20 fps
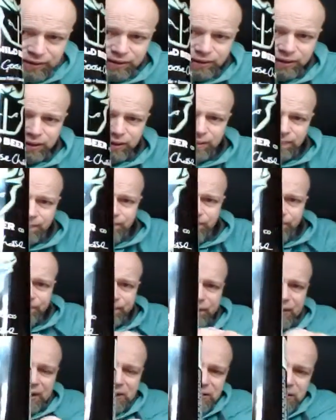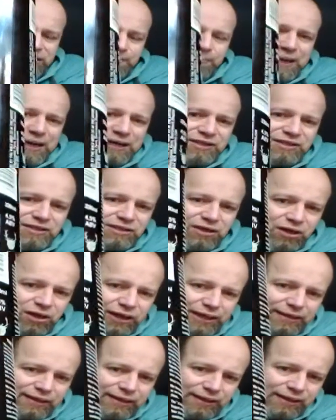There's the back
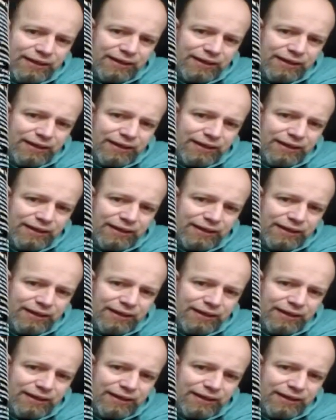side.